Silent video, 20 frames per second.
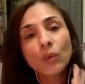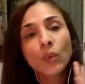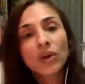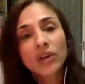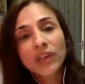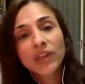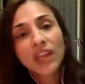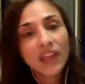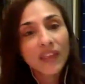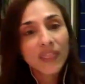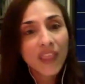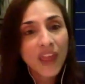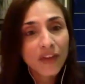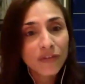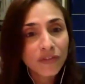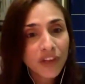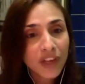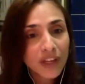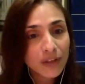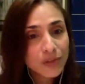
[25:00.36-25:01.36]
working in their
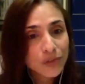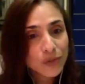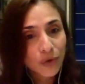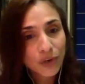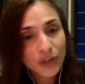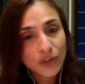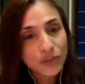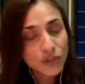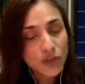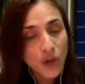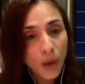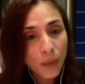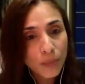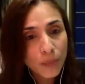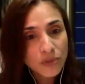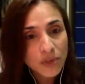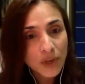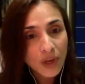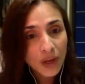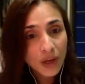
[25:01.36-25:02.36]
fields or in
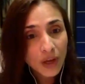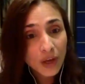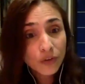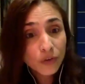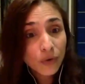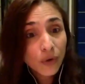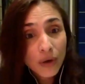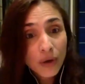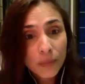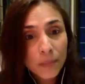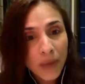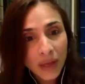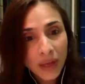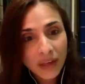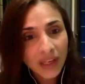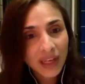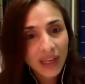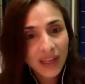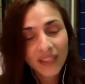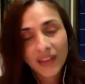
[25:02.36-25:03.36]
jobs to earn
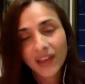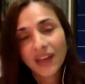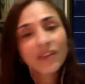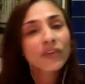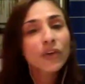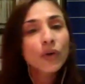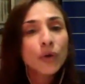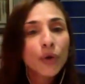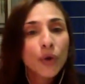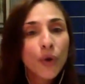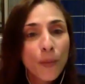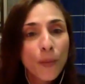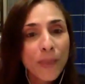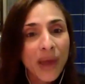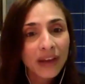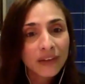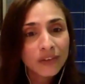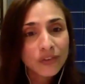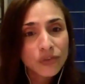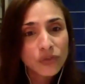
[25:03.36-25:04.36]
money, and they're never going to go
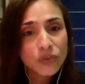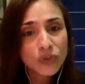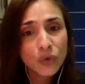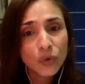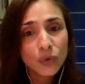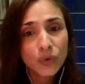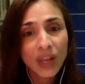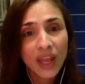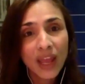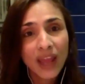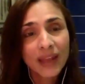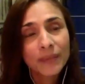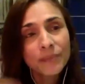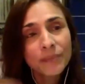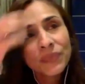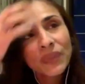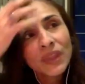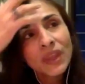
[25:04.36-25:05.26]
back to school. And